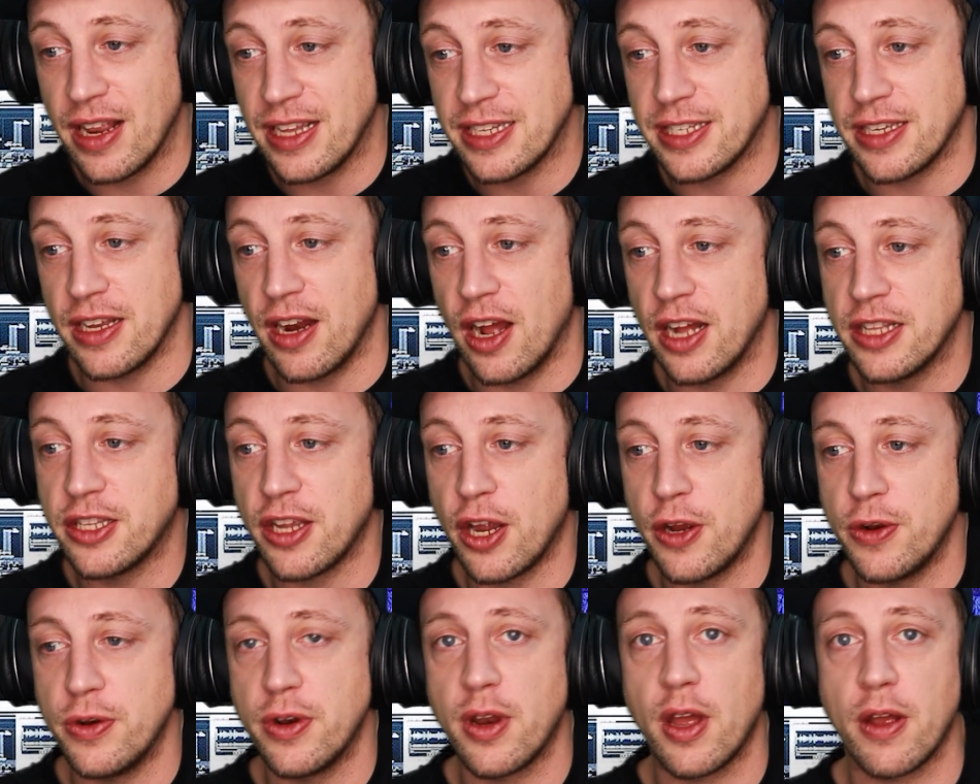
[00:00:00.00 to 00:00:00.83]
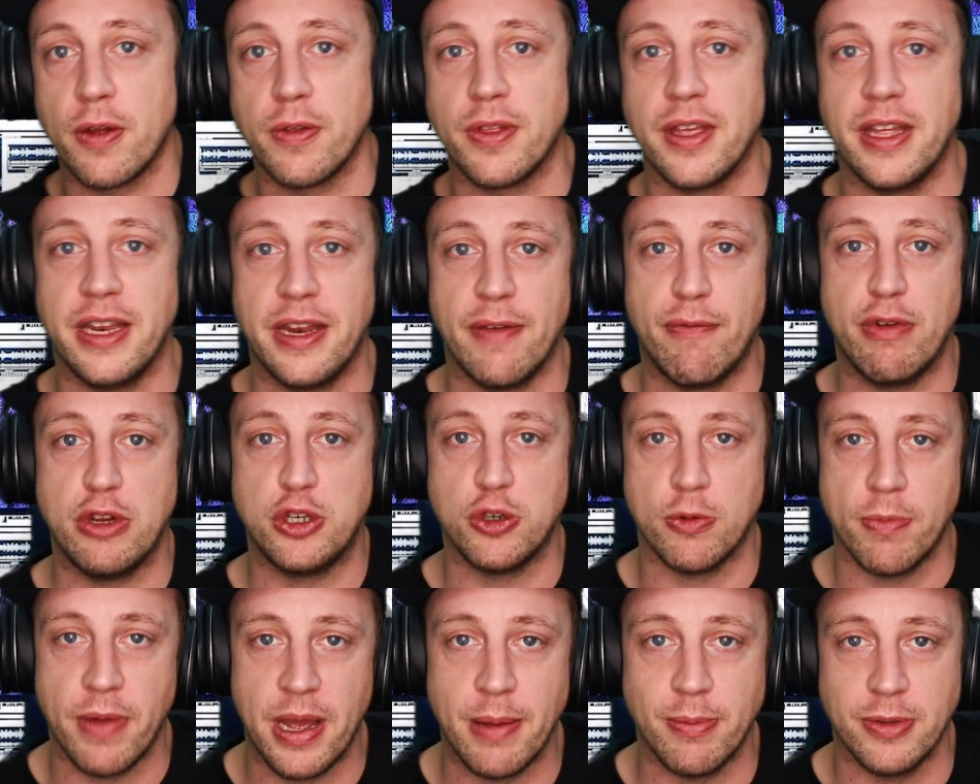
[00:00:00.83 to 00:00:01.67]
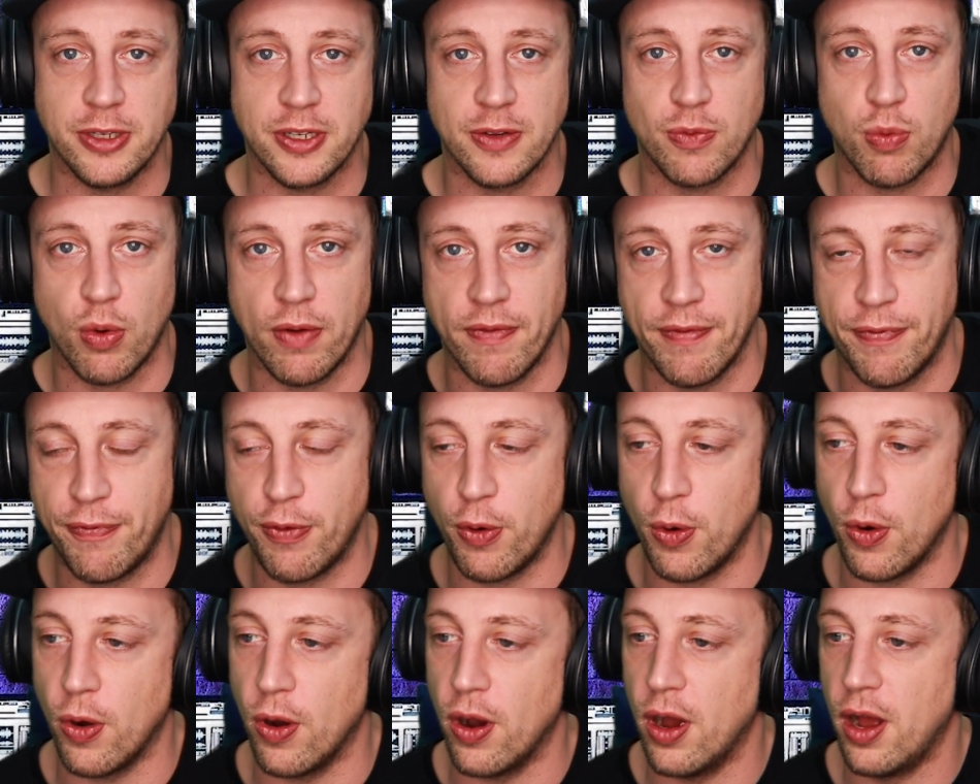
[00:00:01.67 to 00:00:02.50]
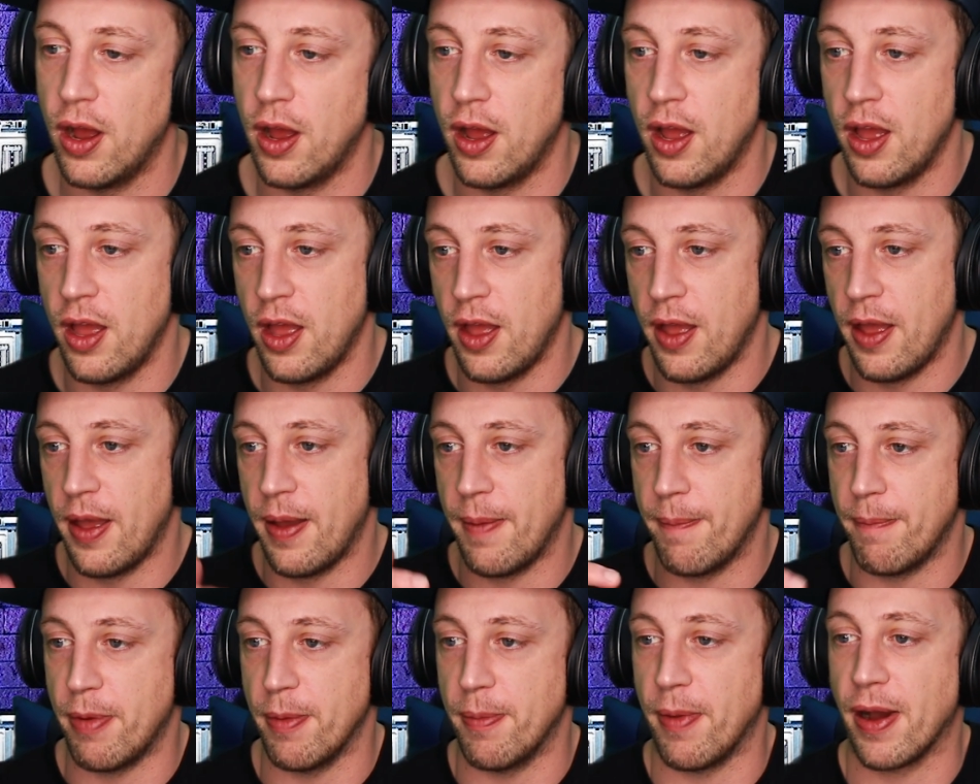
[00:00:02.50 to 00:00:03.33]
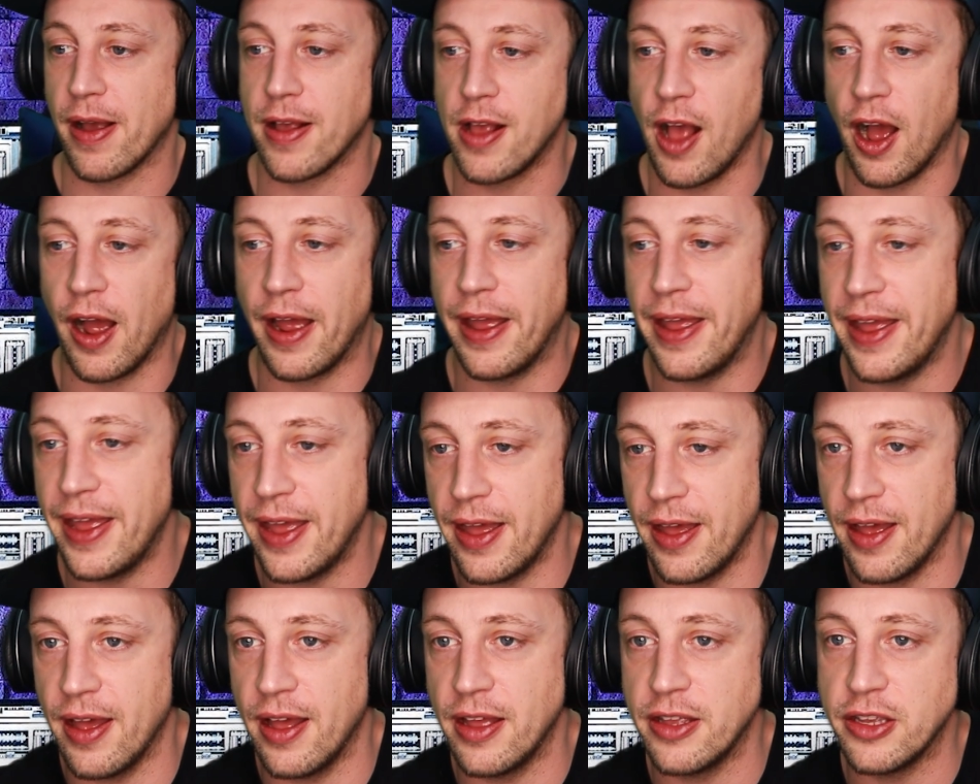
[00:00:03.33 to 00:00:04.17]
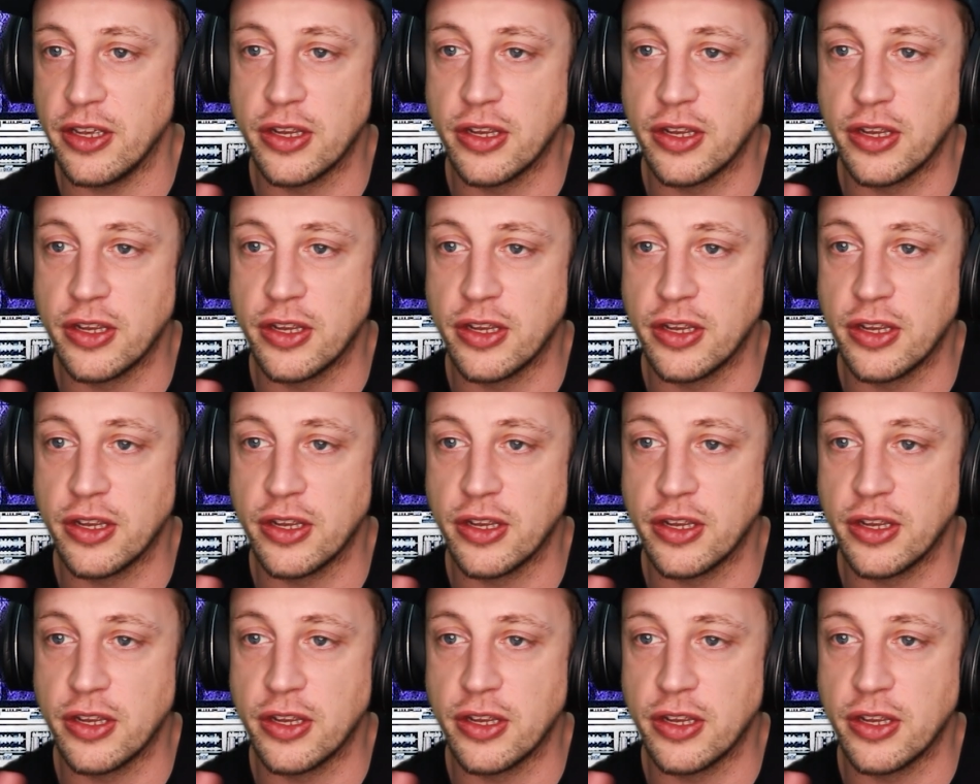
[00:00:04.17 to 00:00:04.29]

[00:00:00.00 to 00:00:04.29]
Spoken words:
Listen, I don't know the individual members of 1-4, but my guy here,